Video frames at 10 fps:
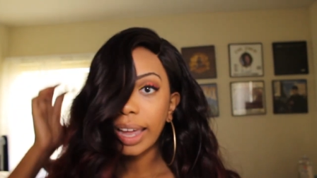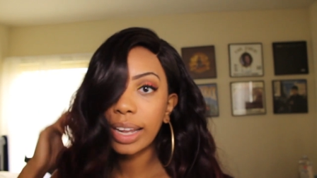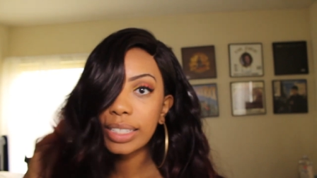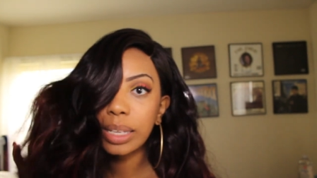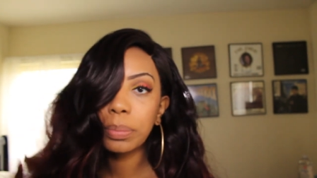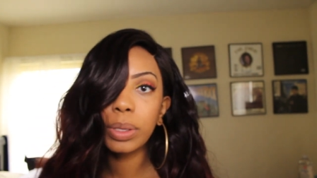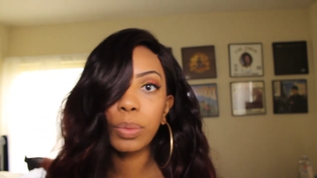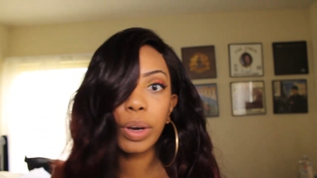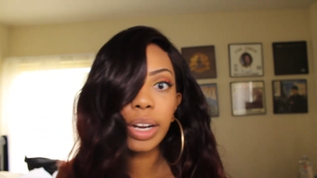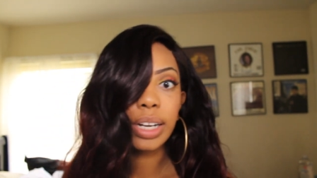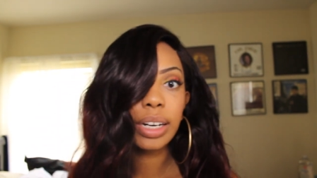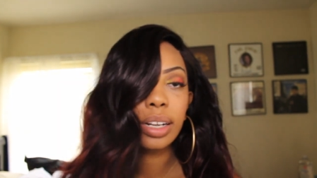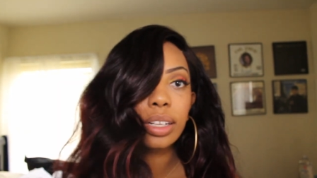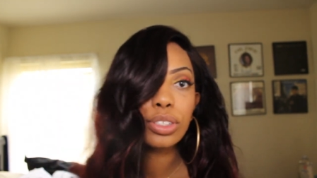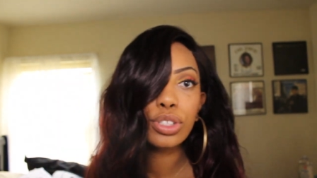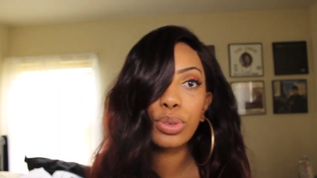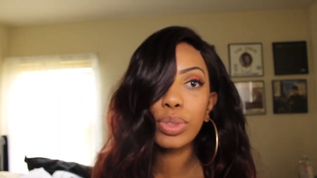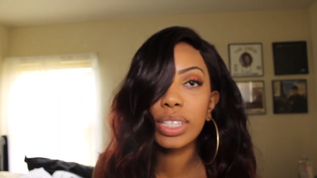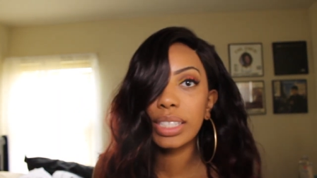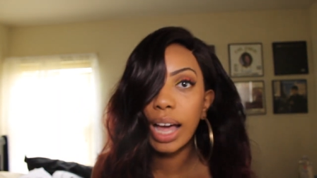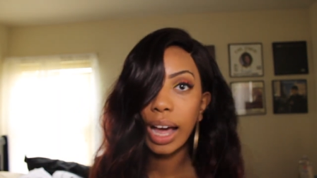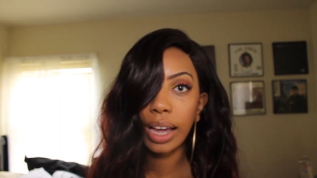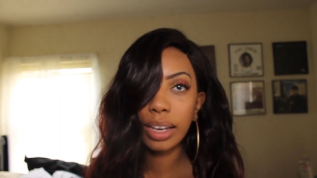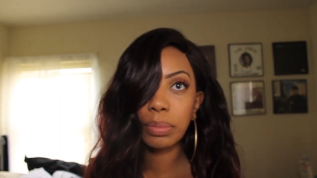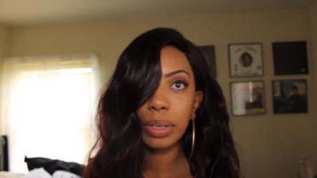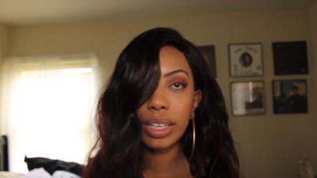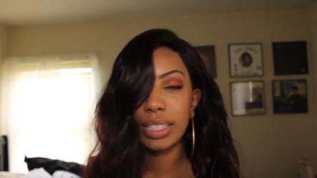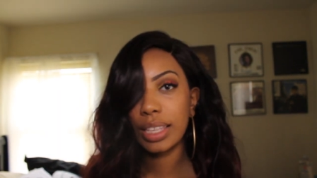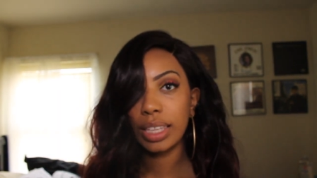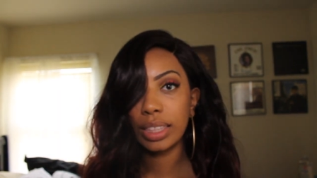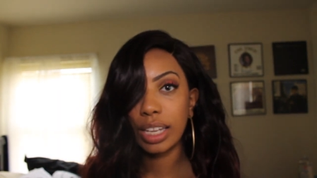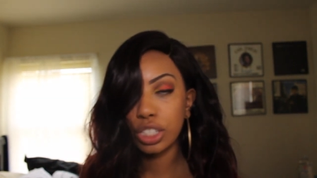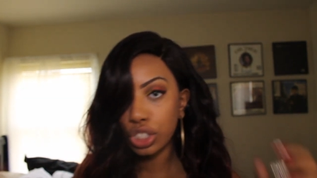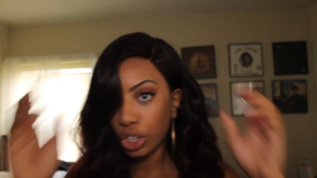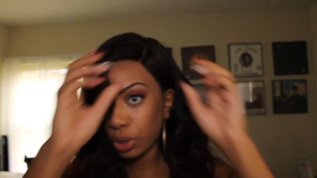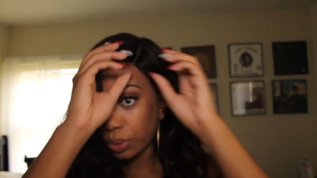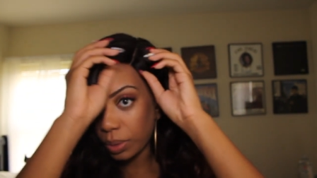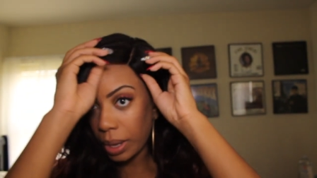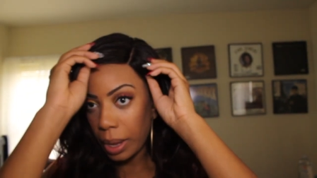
And I simply wear it to the side because I think that's cute.